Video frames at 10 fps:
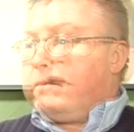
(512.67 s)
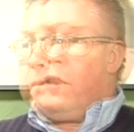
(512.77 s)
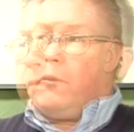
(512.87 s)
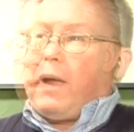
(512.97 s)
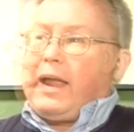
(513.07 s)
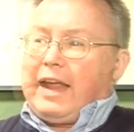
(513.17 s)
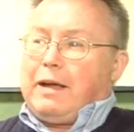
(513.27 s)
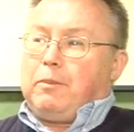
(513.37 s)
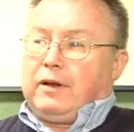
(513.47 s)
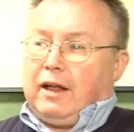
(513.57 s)
The Pi
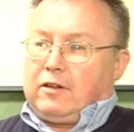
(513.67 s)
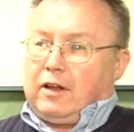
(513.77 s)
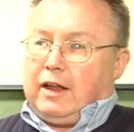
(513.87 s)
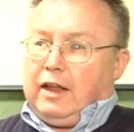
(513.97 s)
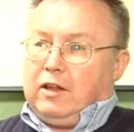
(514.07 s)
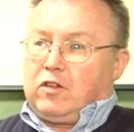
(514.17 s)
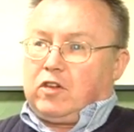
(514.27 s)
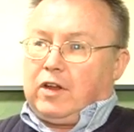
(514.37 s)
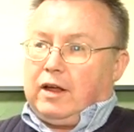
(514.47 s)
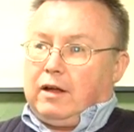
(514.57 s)
Kappa Delta is
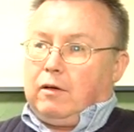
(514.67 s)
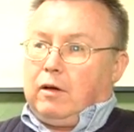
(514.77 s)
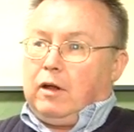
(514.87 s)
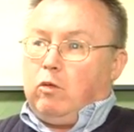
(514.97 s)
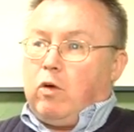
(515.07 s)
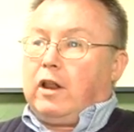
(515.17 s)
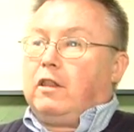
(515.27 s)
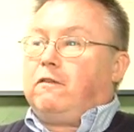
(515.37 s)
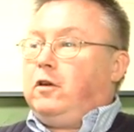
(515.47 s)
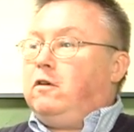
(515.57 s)
one of
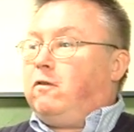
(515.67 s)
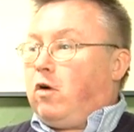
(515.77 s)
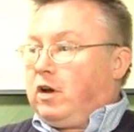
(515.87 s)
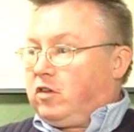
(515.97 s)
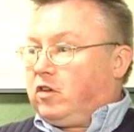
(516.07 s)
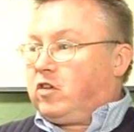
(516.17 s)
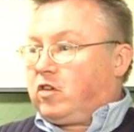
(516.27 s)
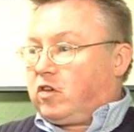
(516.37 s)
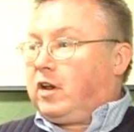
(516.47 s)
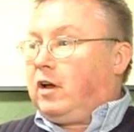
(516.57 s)
the few voices
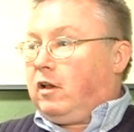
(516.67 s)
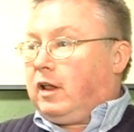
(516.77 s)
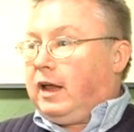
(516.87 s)
still